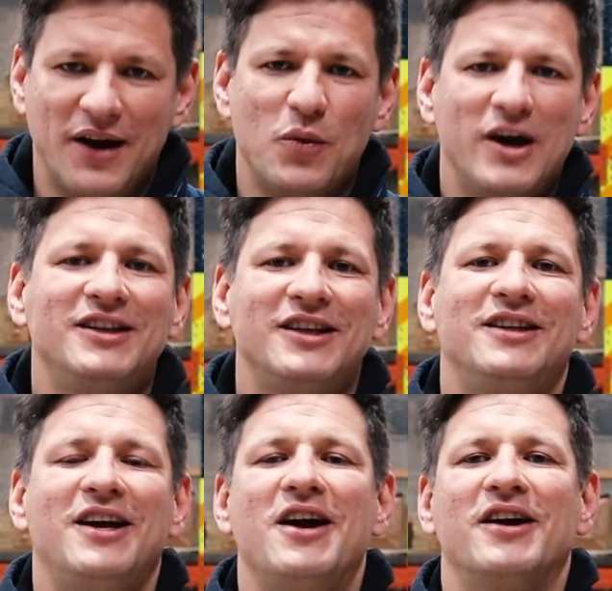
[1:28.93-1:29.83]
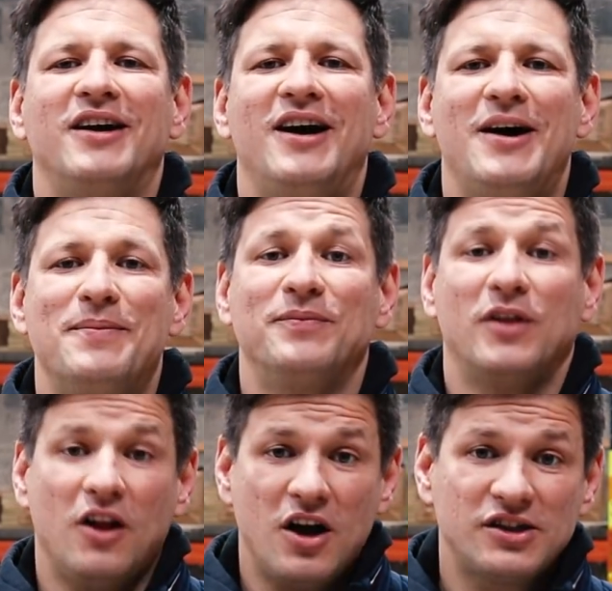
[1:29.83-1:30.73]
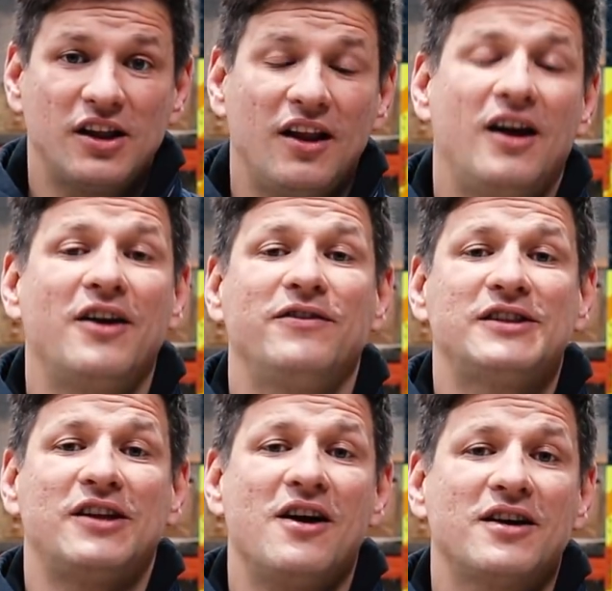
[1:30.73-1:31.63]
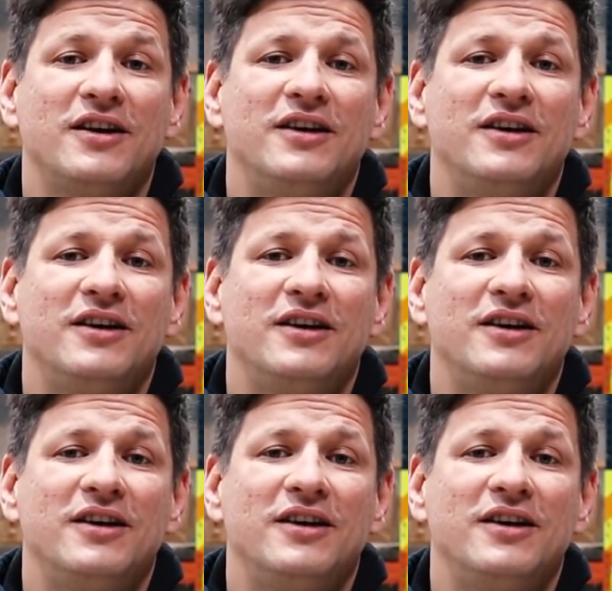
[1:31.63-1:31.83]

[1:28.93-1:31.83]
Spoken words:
went in there. Lost a lot of stock.